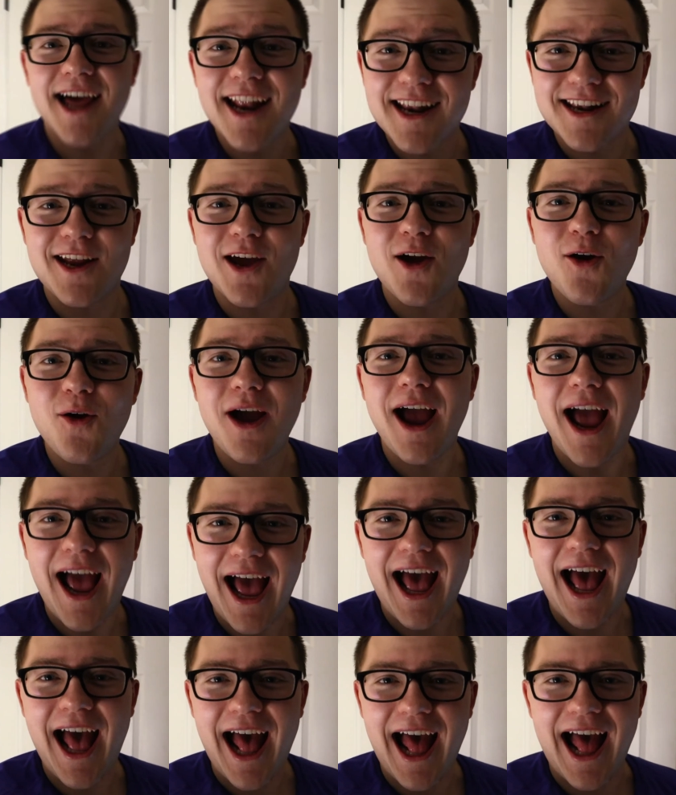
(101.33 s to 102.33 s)

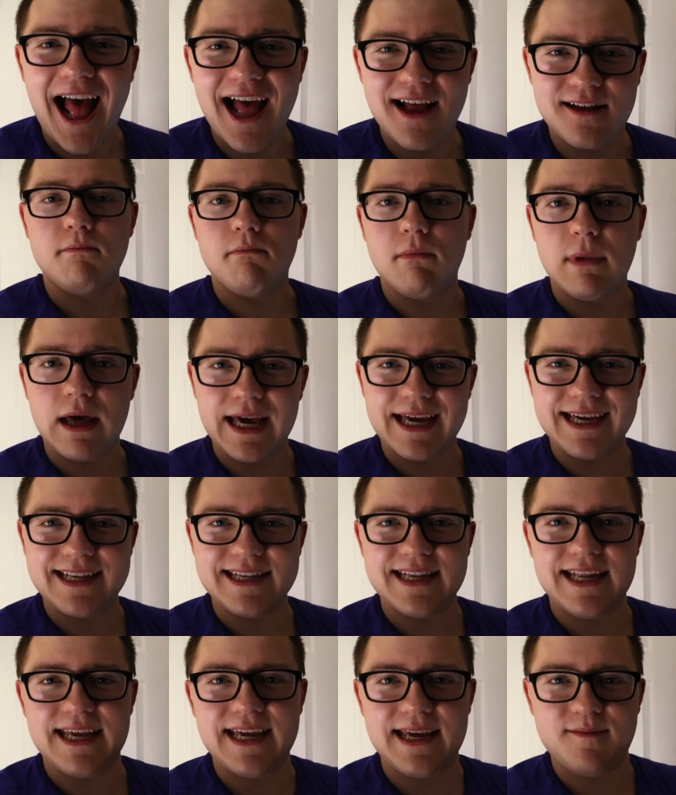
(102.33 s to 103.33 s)
Aloha. My
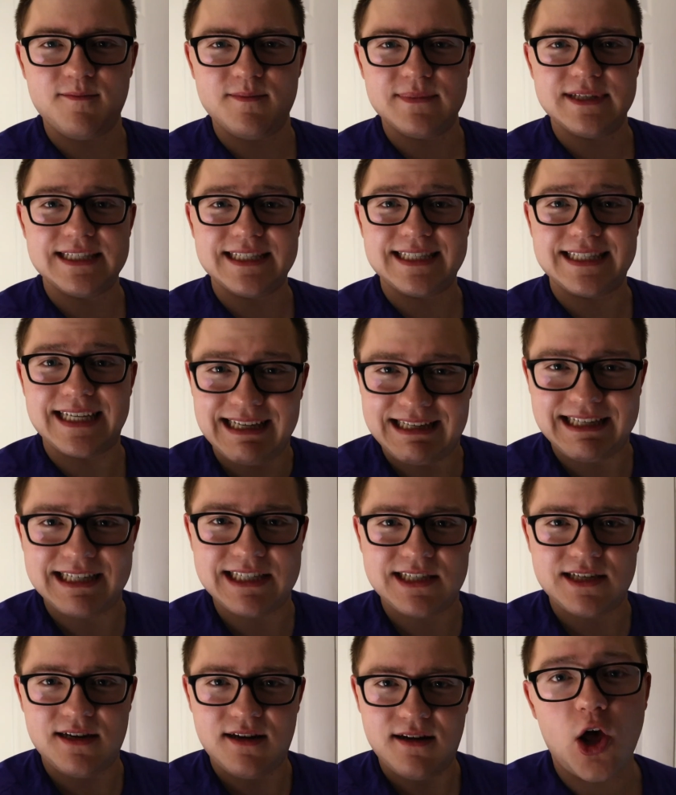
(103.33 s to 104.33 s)
name's
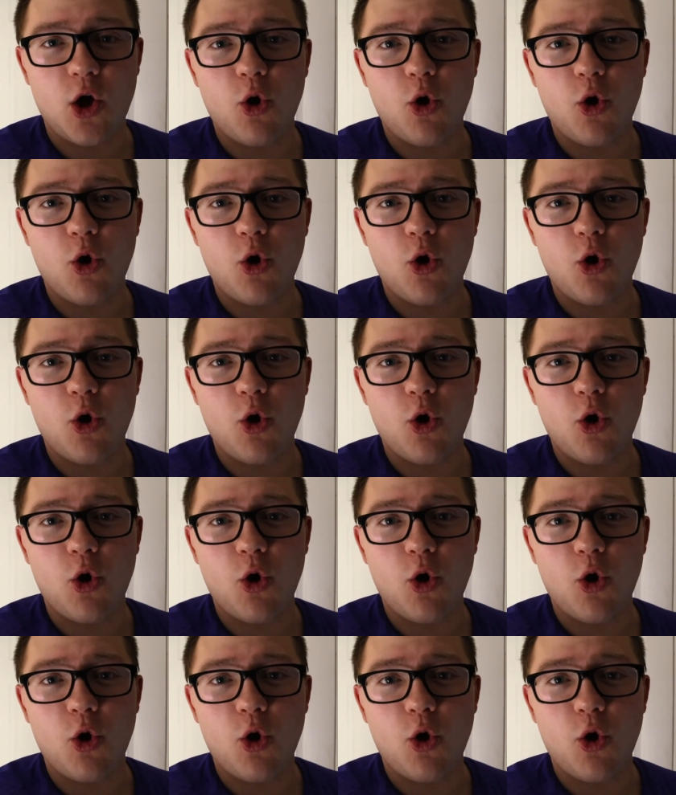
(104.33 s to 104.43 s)
Stitch.